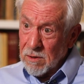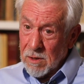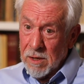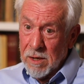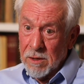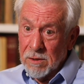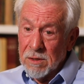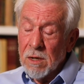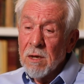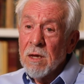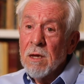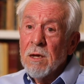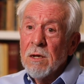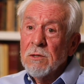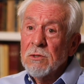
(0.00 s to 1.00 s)

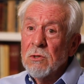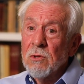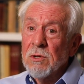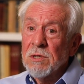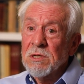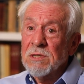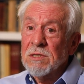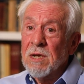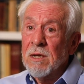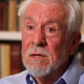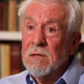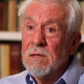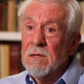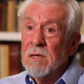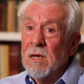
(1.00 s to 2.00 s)
And to the
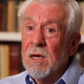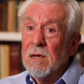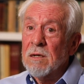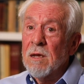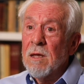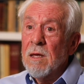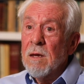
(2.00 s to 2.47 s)
extent that